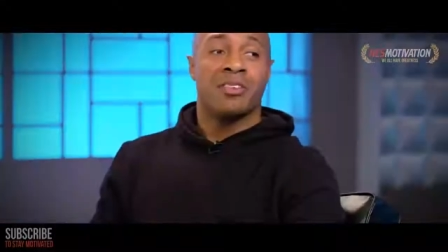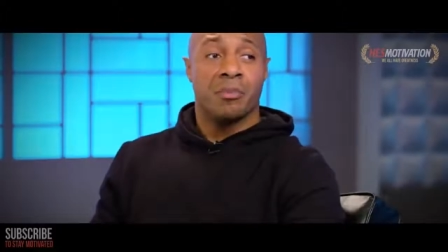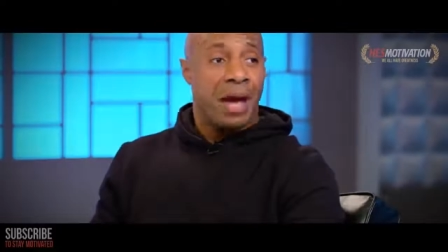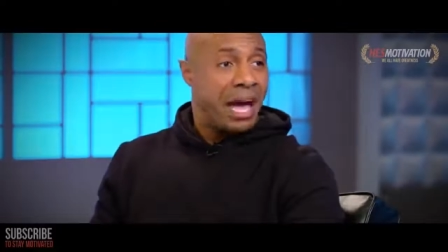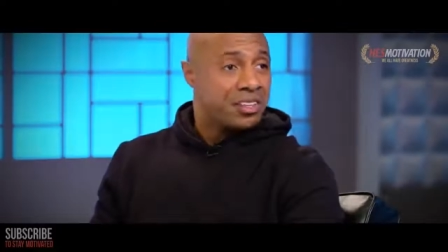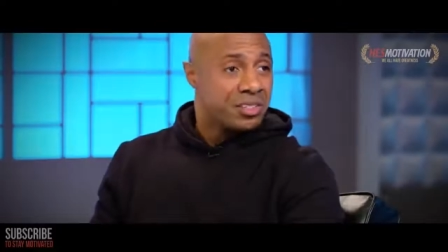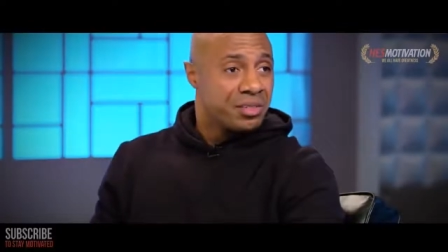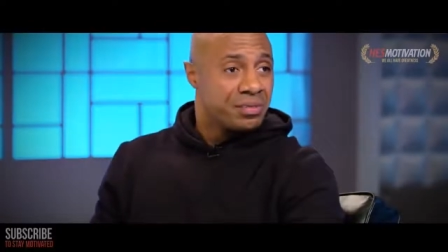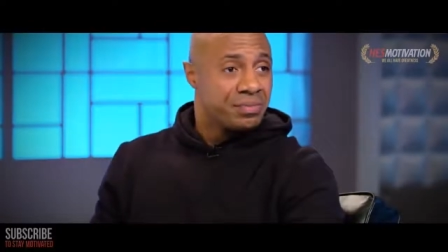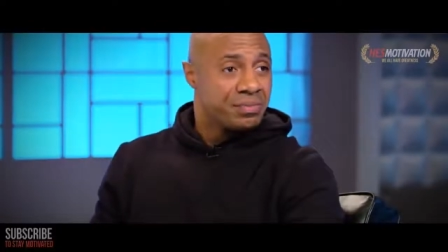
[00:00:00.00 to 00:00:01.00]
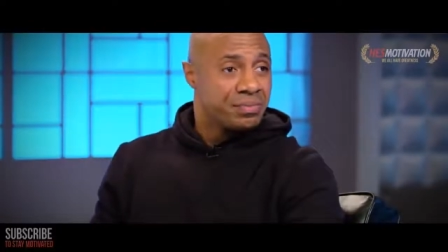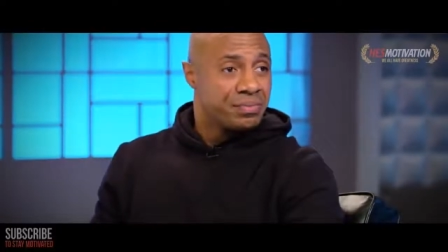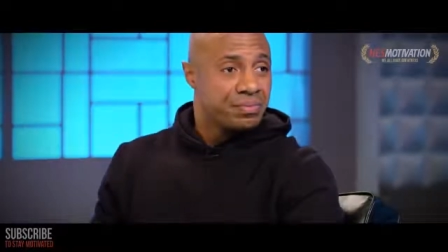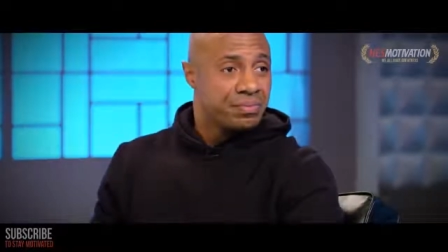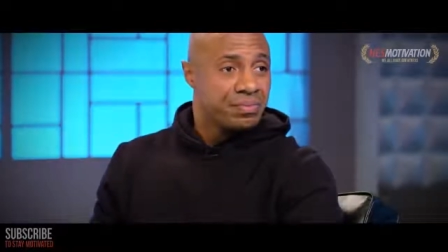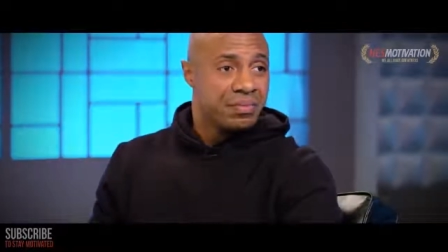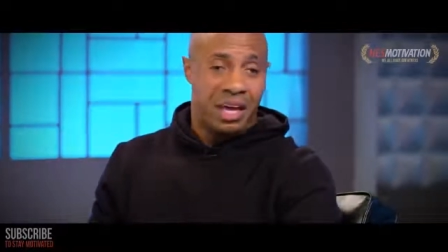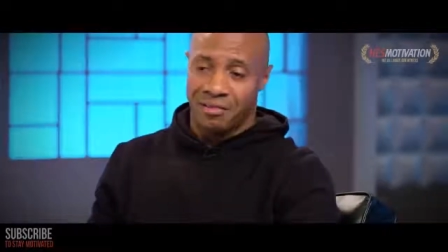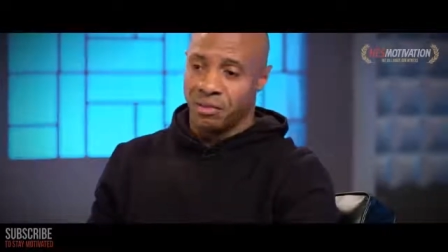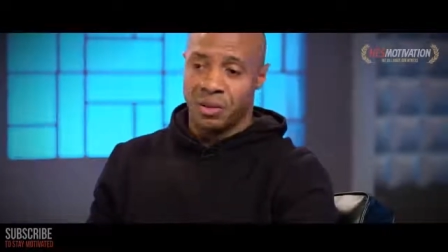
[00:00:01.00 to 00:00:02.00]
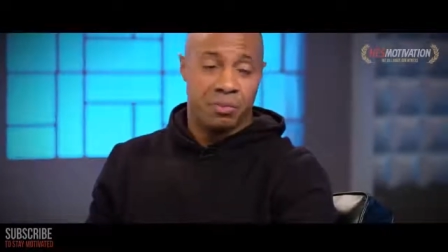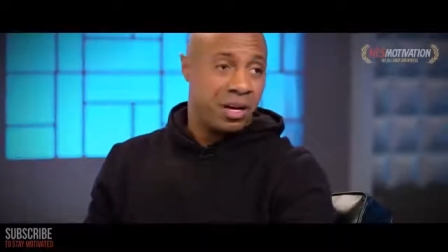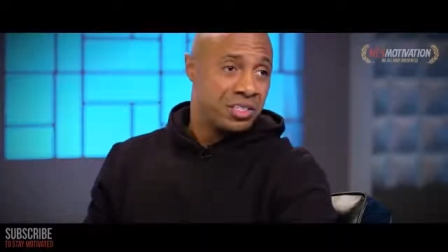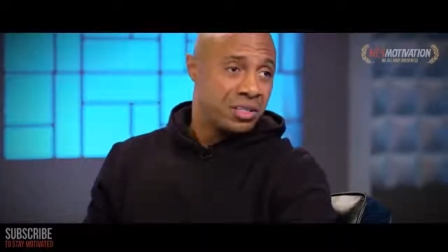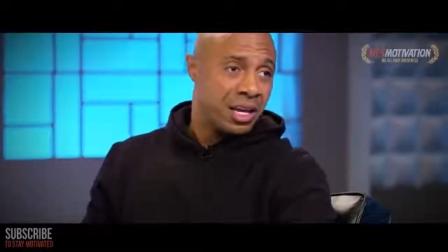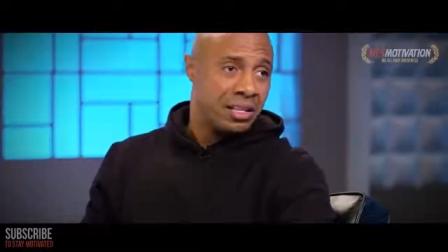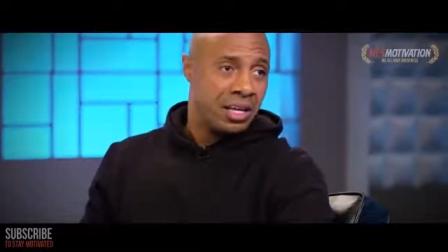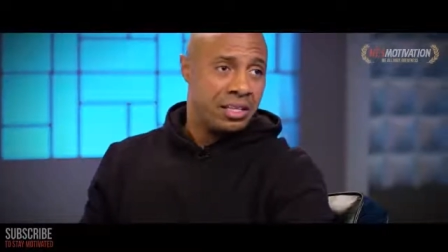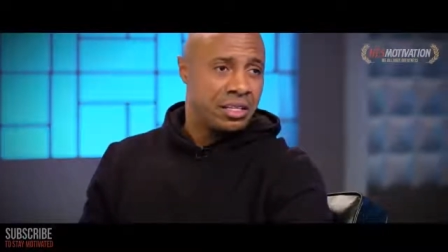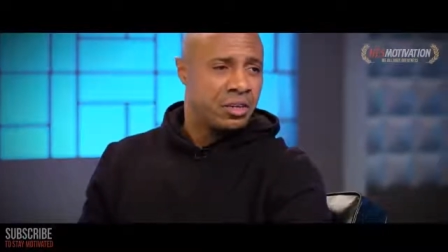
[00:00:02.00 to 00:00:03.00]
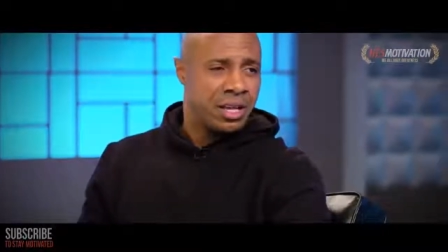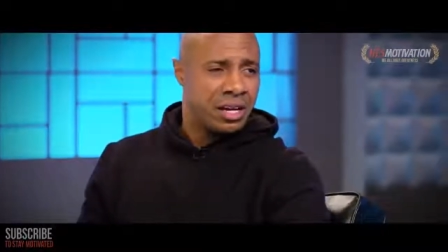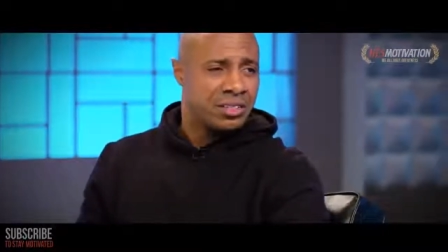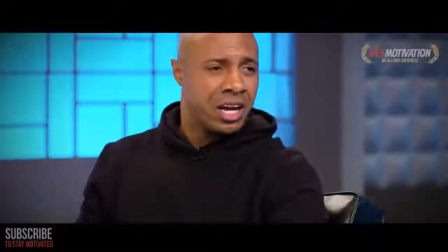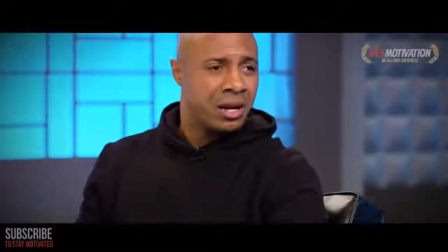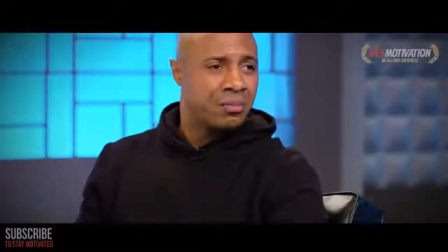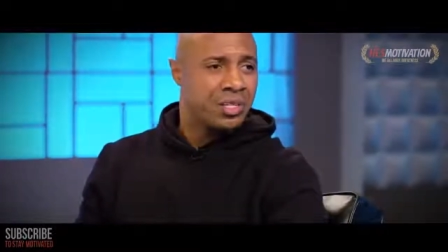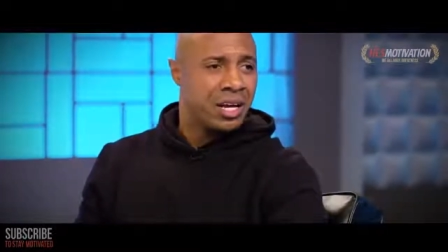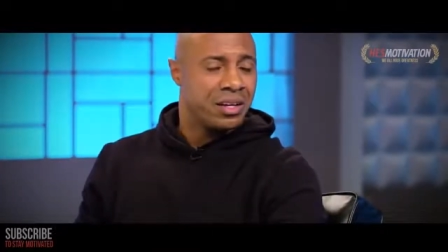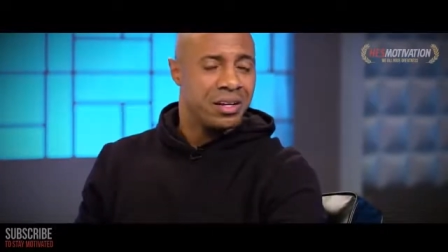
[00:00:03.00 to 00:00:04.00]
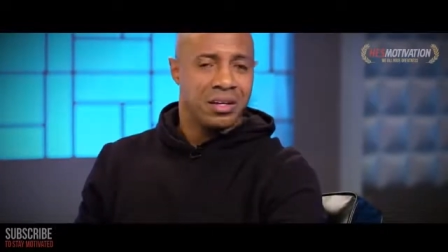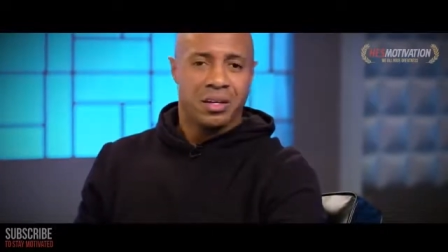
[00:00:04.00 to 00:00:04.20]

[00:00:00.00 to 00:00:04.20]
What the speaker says: live in the past. I have to be present. I think there are a lot of times that